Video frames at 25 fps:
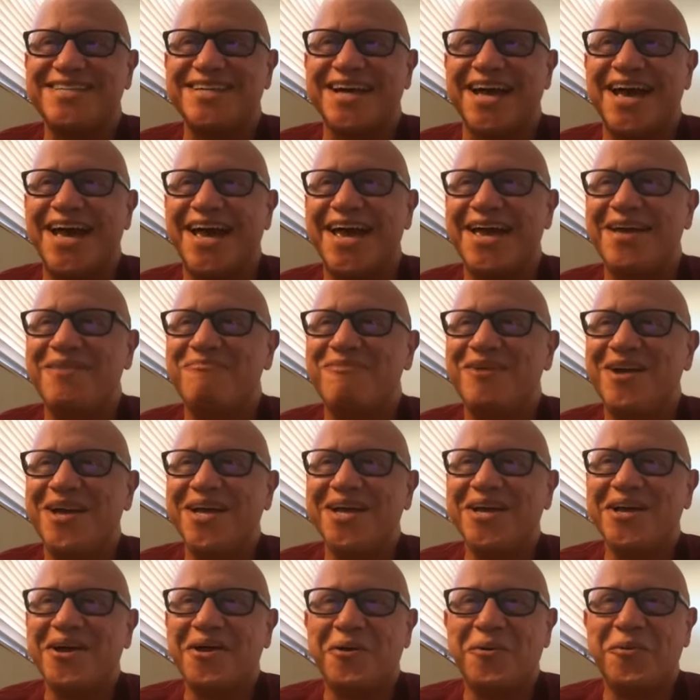time
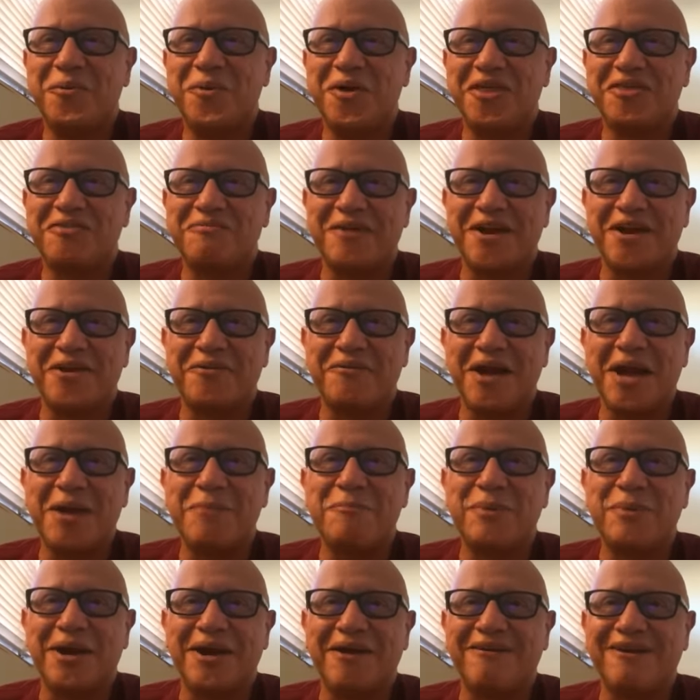with my
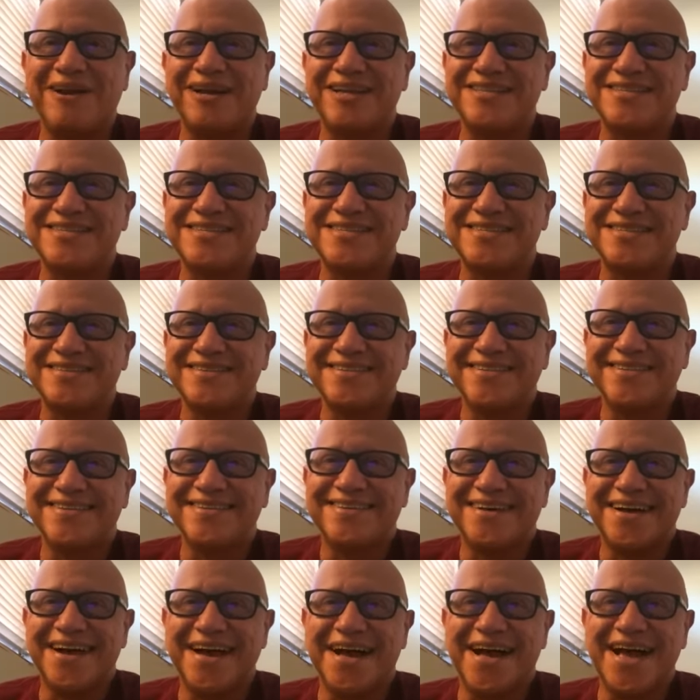grandparents
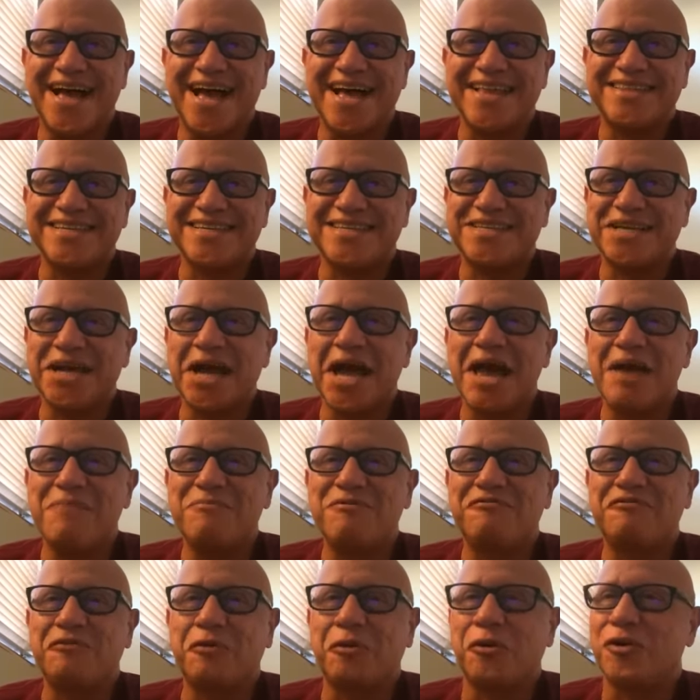uh, at the time,
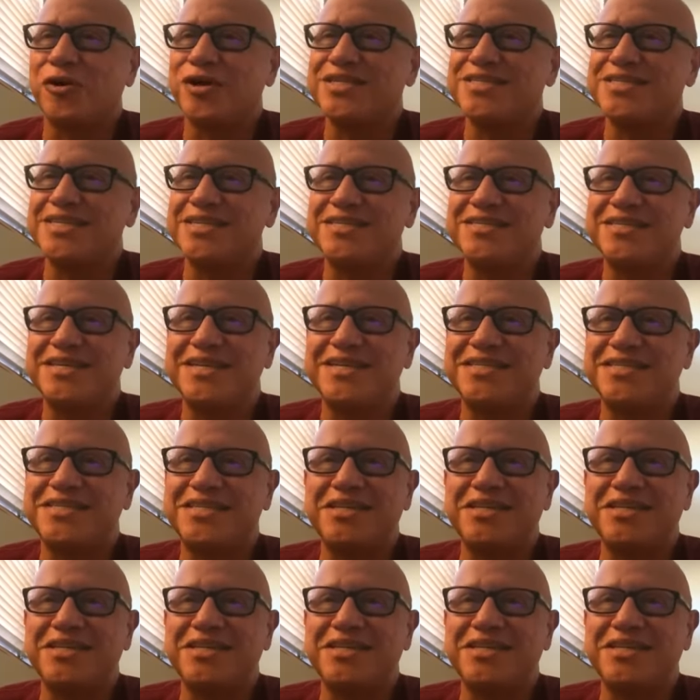of course, it, it